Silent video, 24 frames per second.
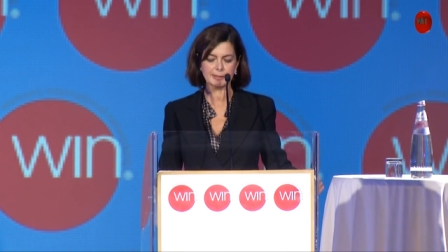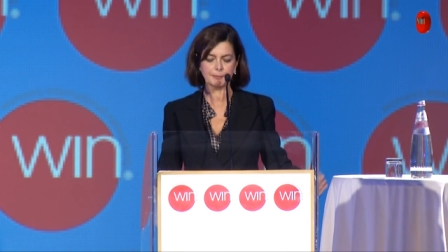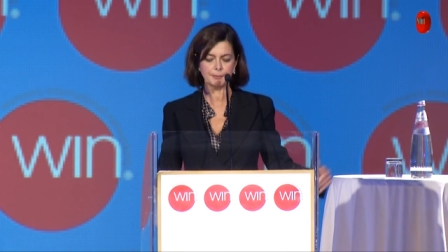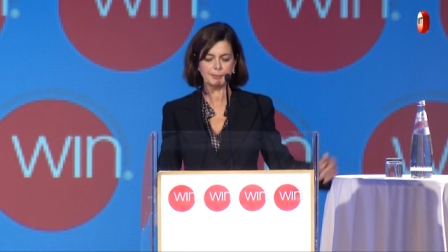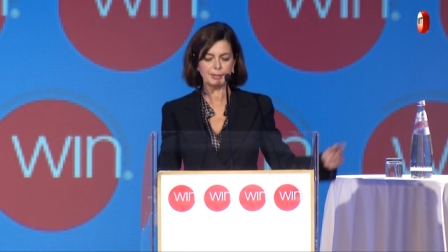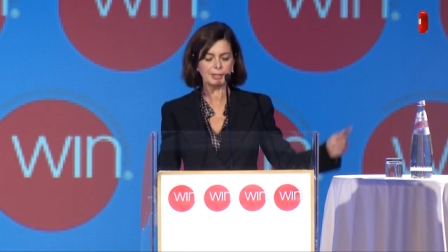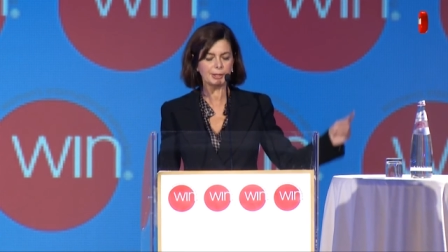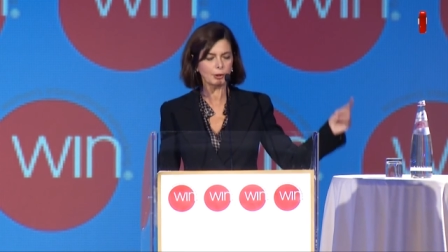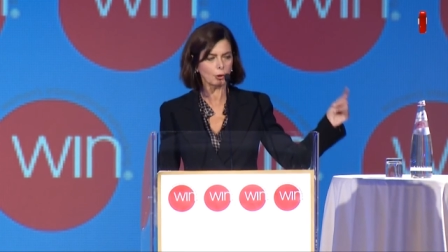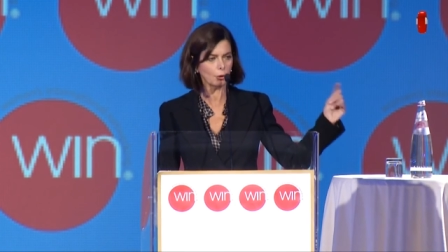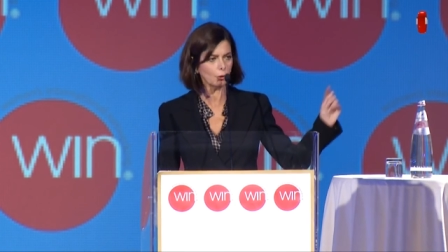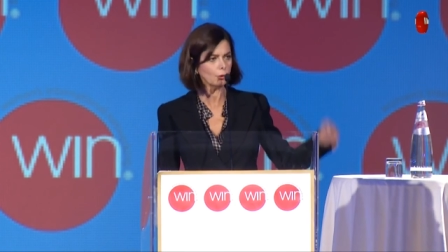
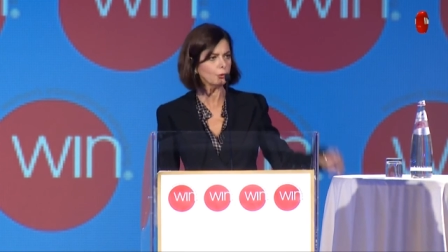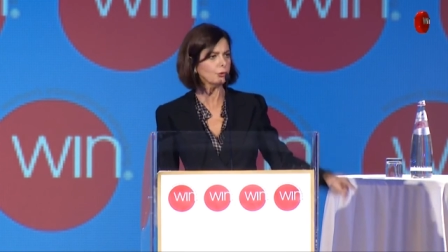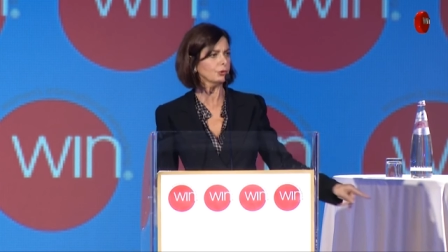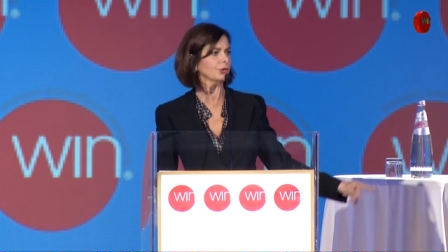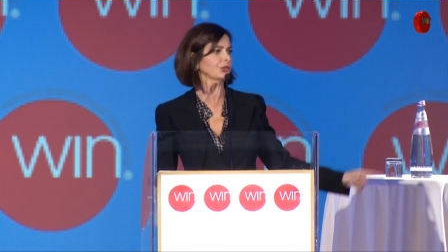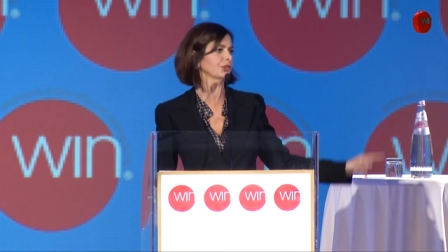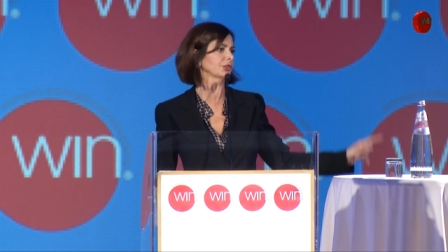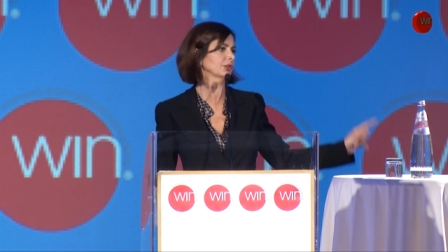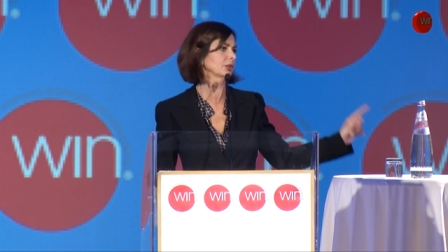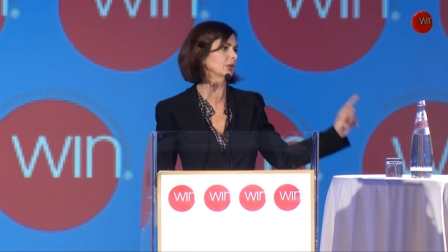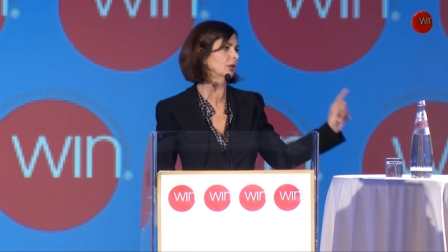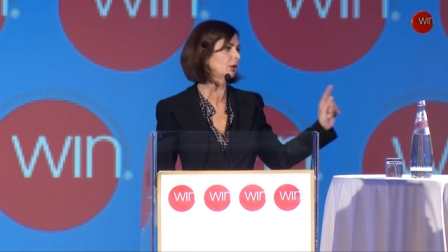
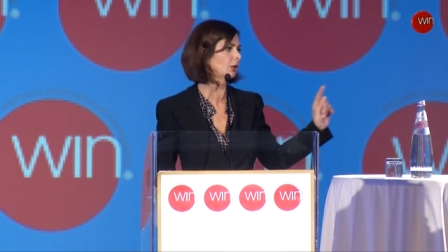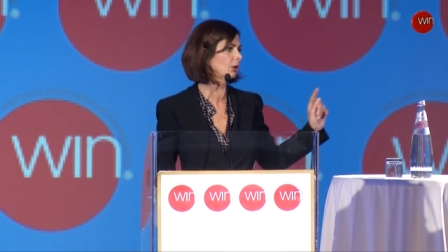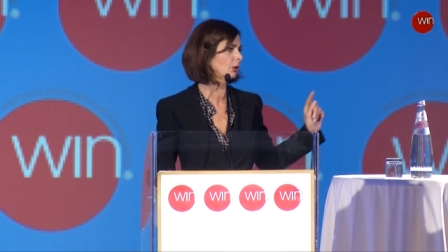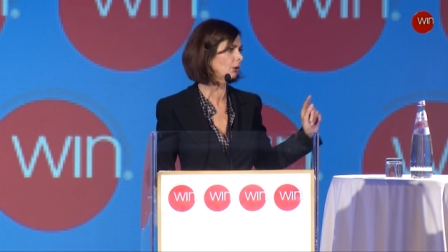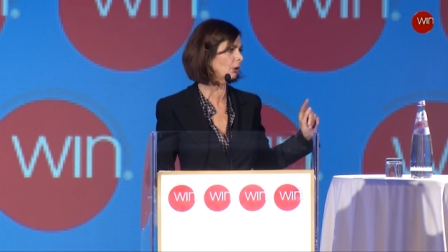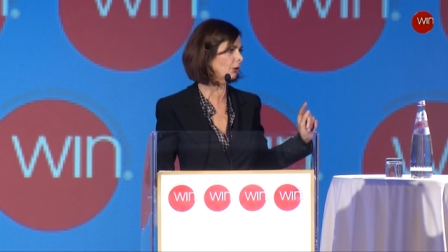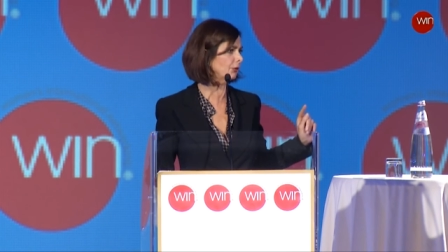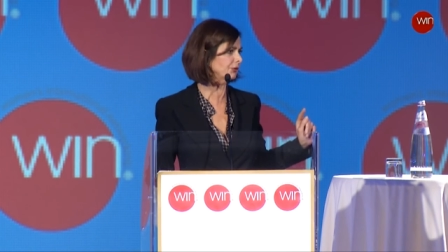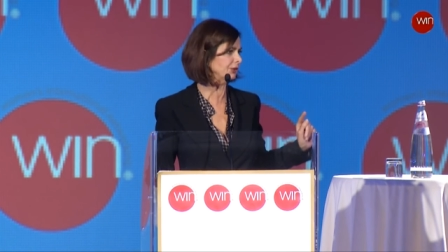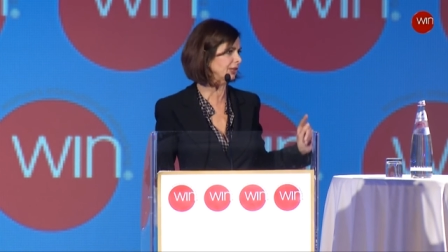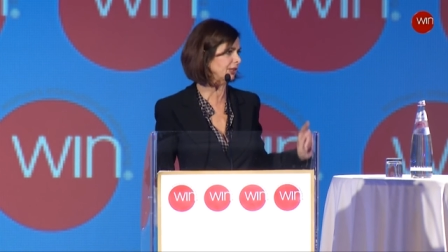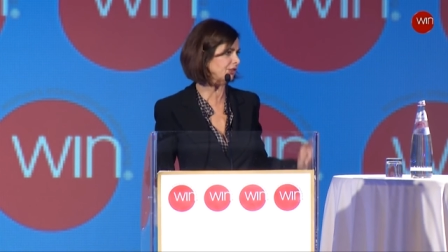because
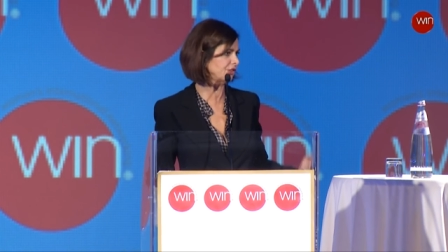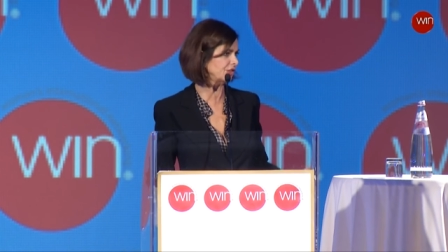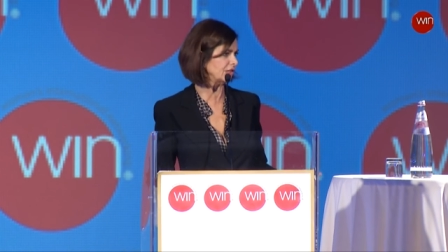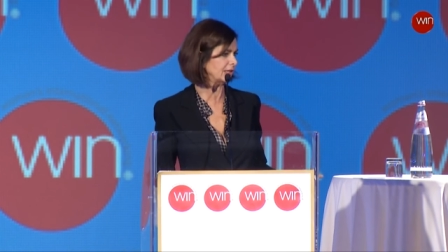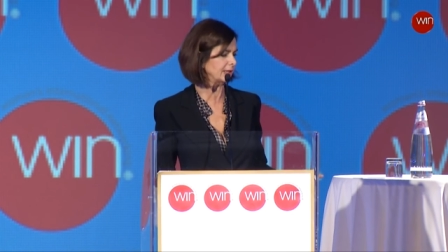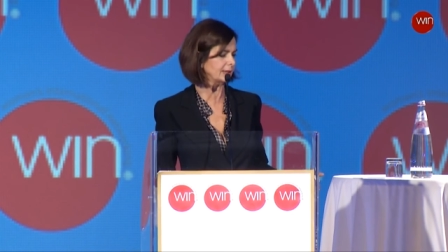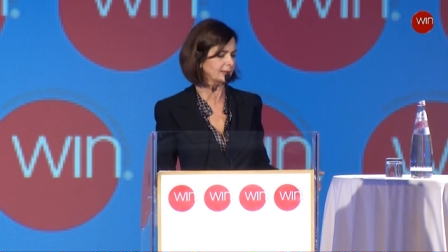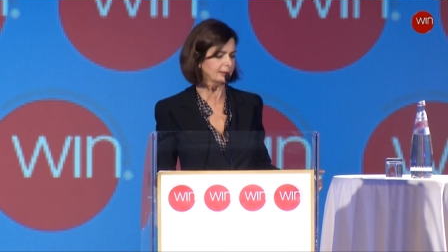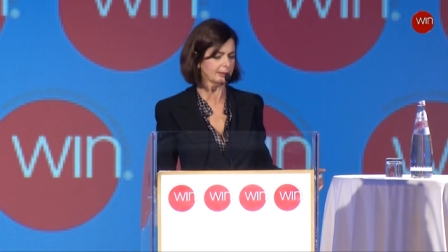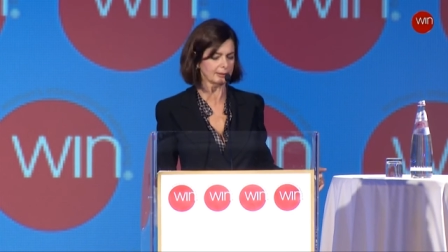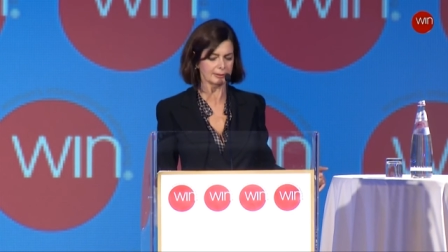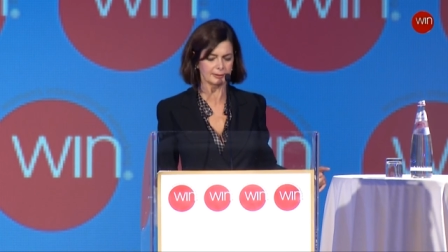of their
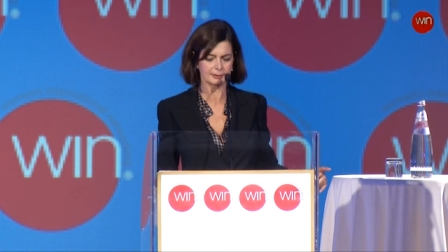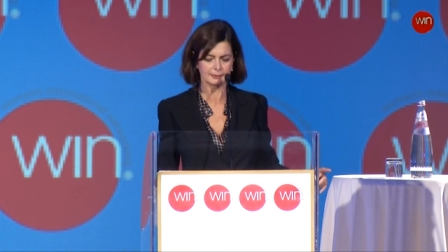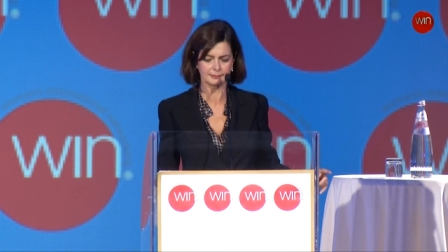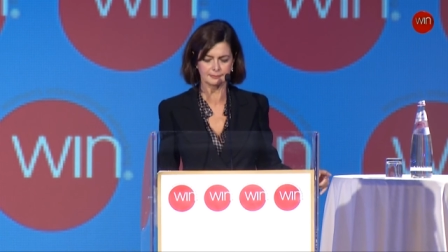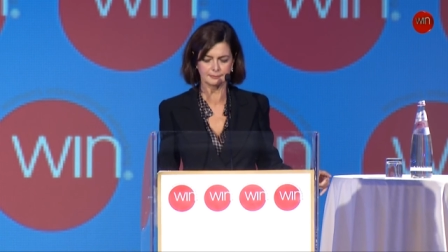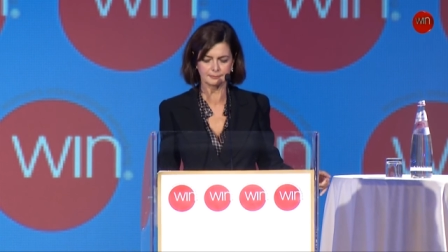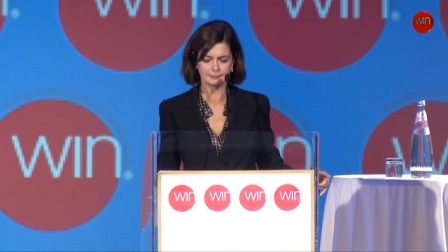gender.